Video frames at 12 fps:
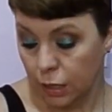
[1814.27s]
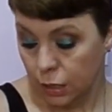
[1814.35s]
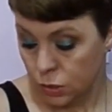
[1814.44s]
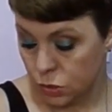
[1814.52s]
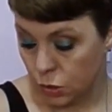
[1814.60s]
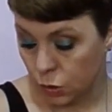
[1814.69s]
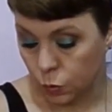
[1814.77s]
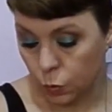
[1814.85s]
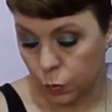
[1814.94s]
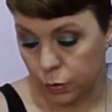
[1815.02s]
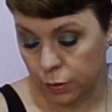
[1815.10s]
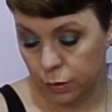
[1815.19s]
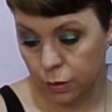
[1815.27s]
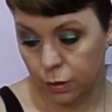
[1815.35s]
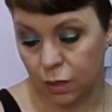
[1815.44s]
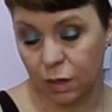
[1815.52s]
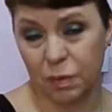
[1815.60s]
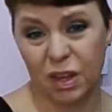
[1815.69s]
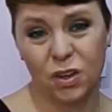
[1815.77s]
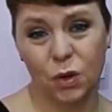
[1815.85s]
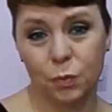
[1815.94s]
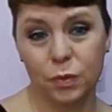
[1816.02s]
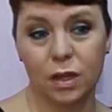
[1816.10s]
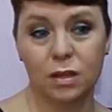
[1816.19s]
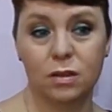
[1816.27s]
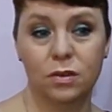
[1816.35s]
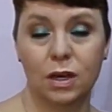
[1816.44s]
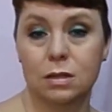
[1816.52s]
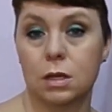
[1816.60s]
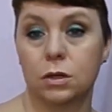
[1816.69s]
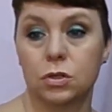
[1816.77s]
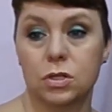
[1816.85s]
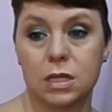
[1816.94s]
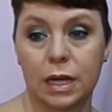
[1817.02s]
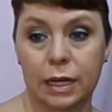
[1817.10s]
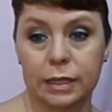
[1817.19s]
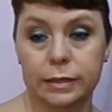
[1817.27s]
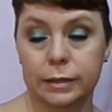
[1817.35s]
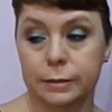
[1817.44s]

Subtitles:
So I hope that you guys understand.